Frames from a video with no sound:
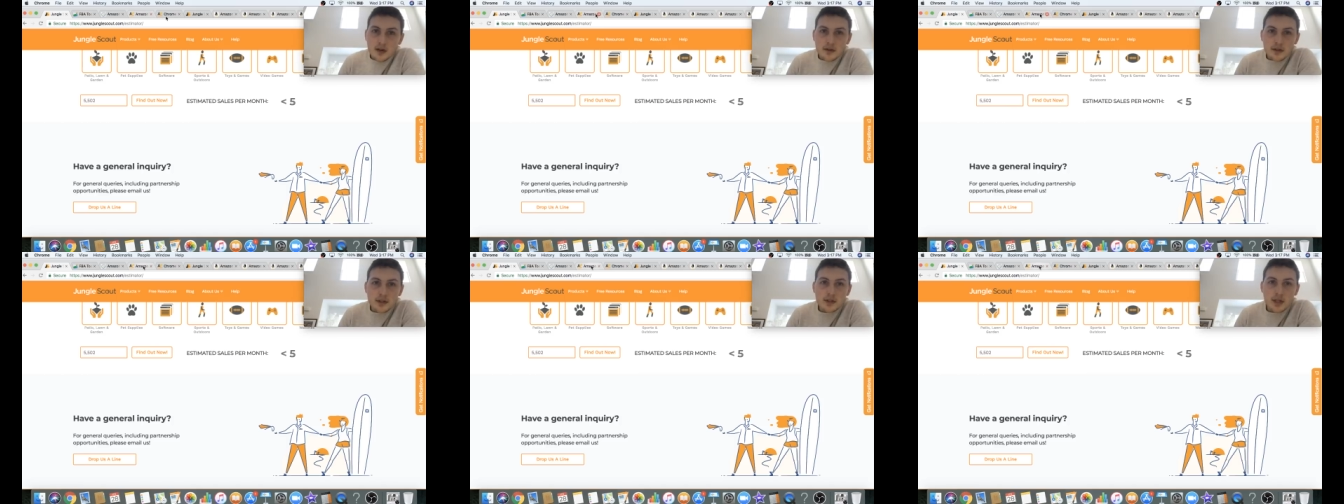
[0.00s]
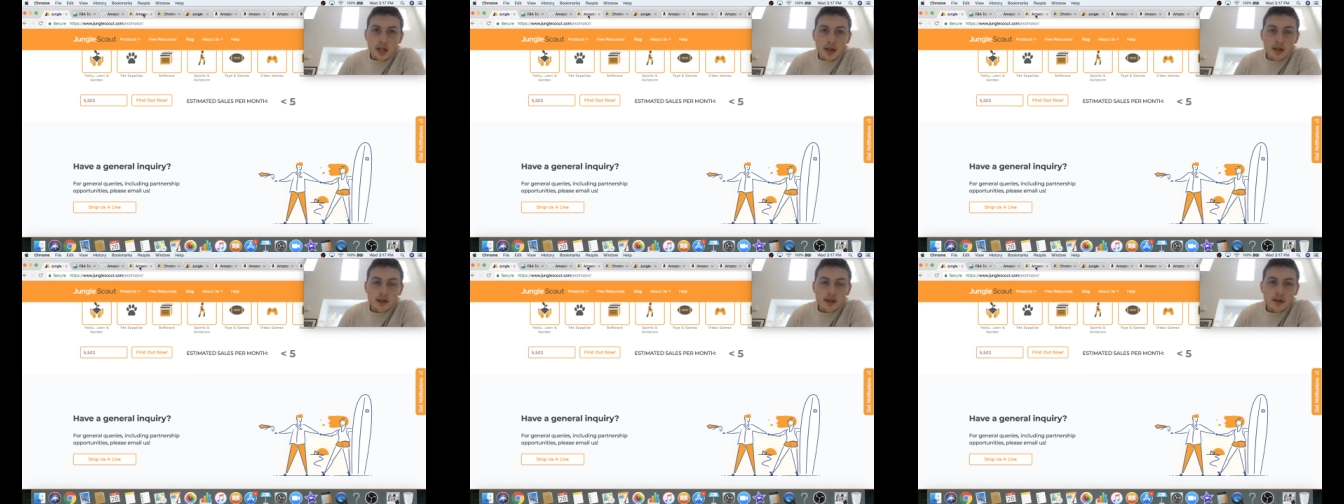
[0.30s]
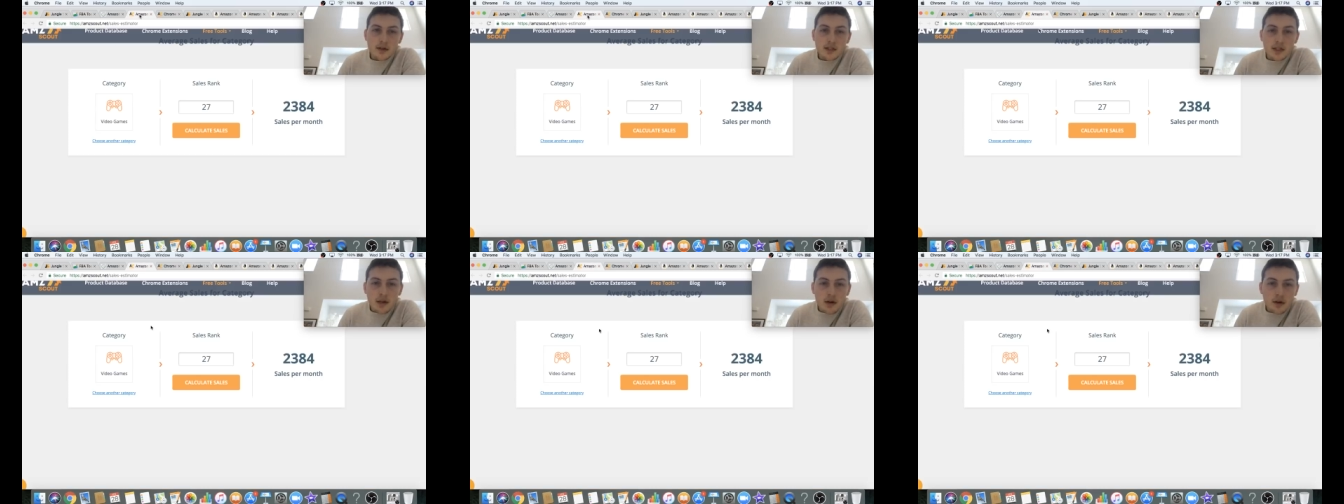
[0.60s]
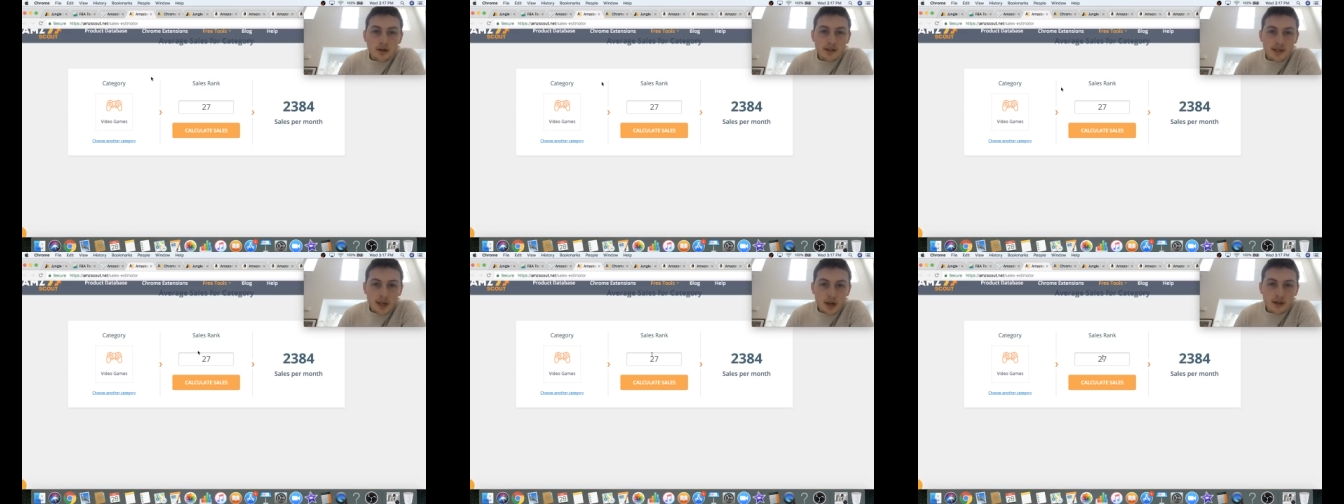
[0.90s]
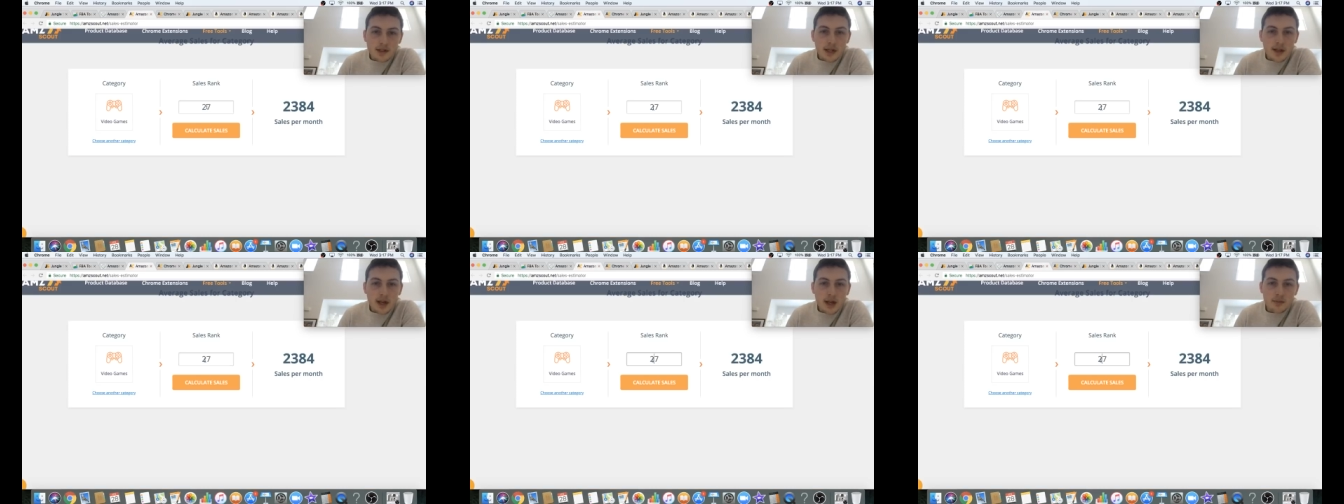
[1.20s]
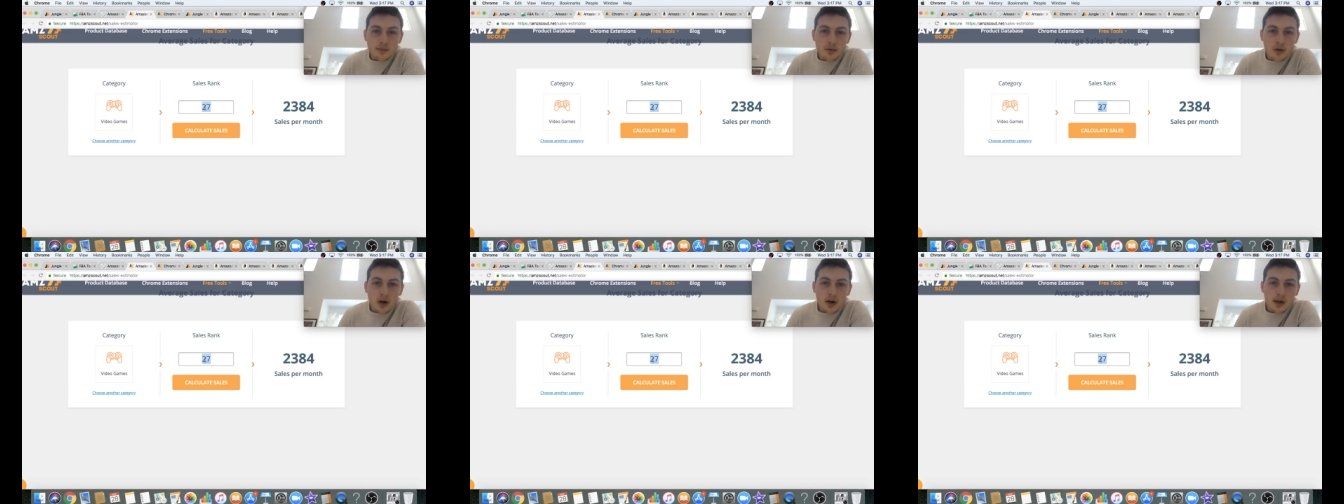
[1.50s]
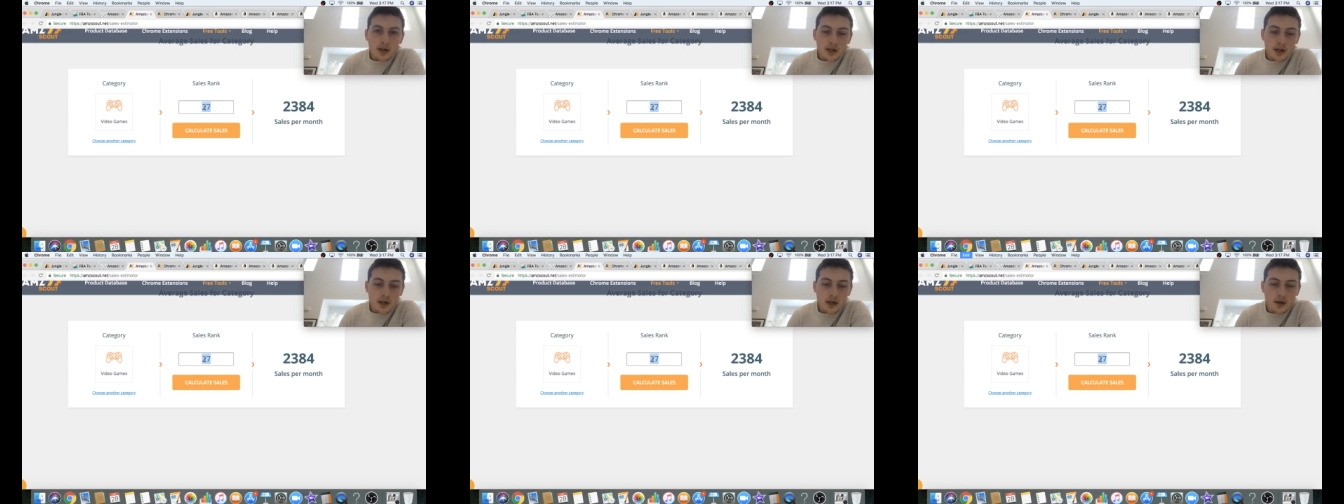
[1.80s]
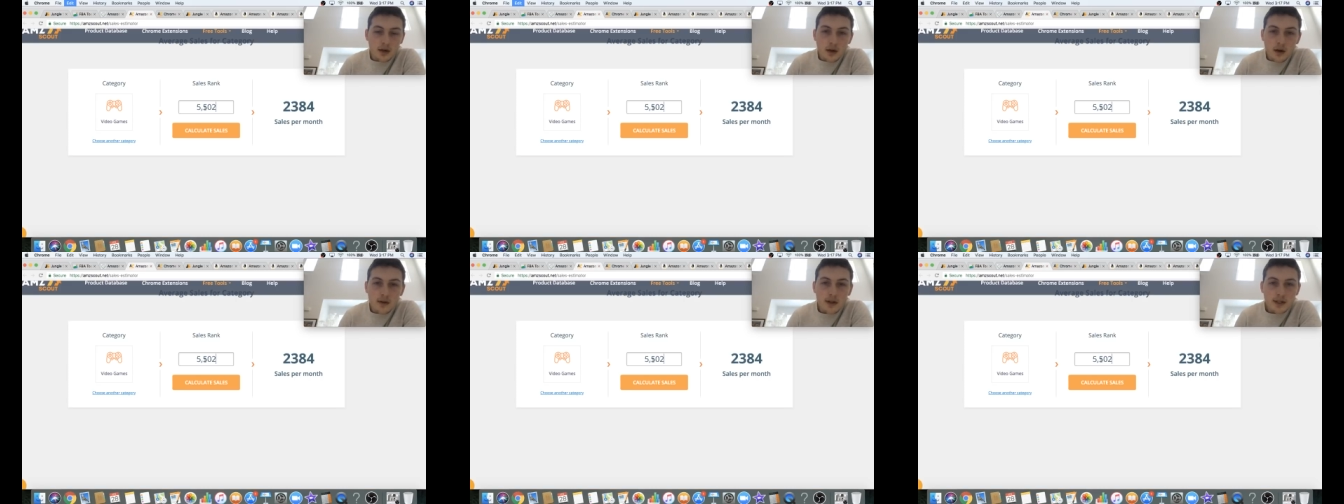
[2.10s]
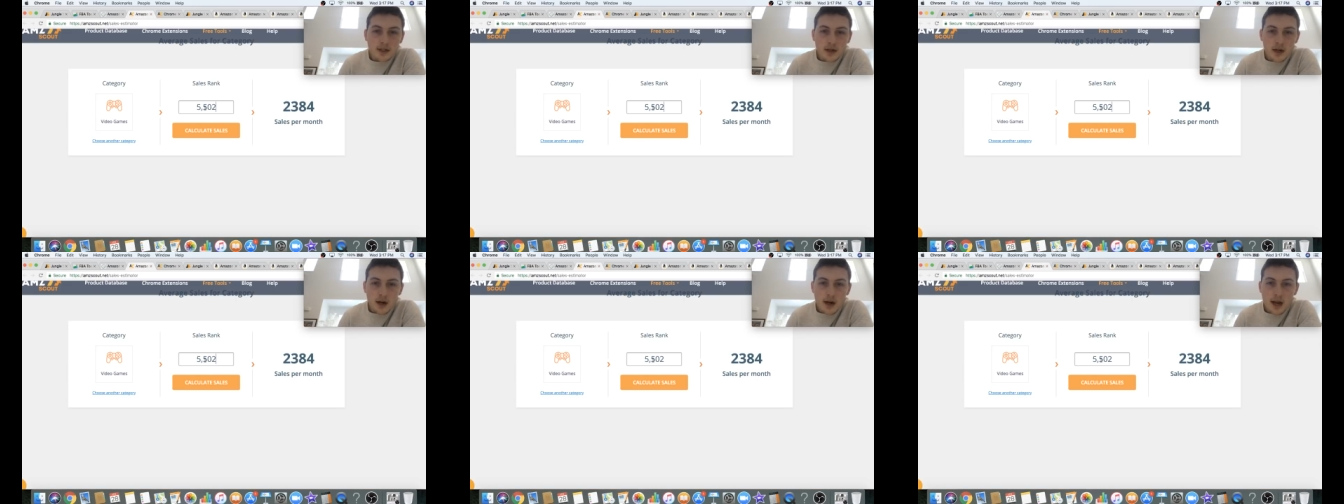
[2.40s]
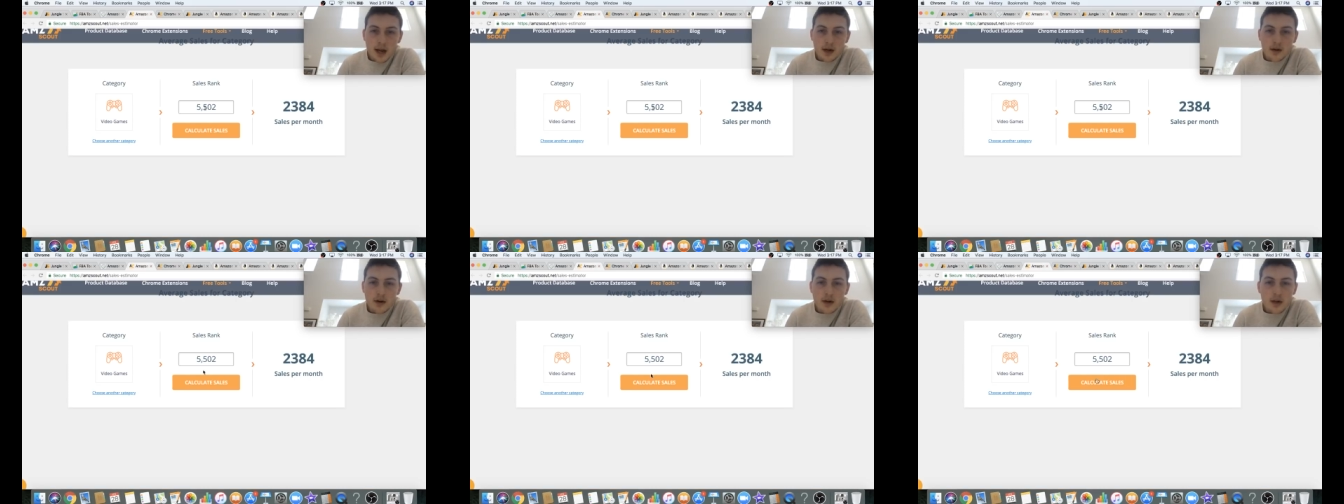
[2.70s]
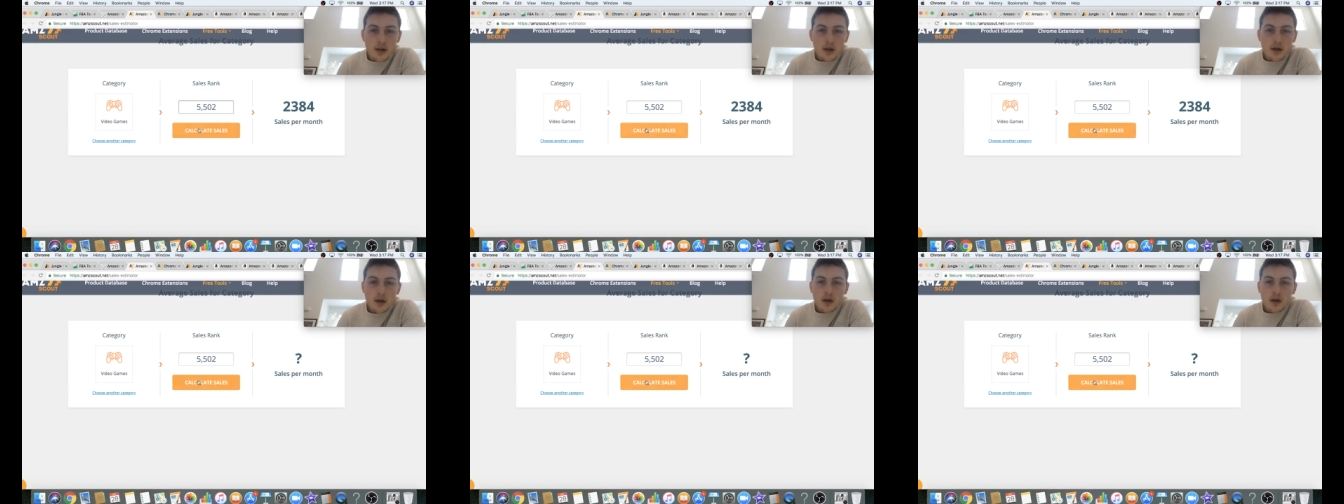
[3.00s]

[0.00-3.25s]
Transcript: saying there's 0 sales on that product, and I know that's not accurate.